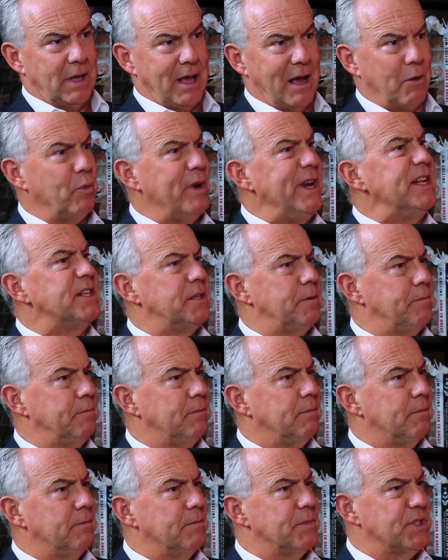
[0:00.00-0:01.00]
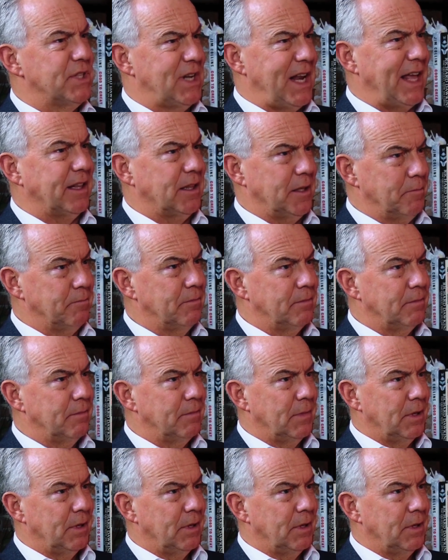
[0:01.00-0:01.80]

and we need to select them.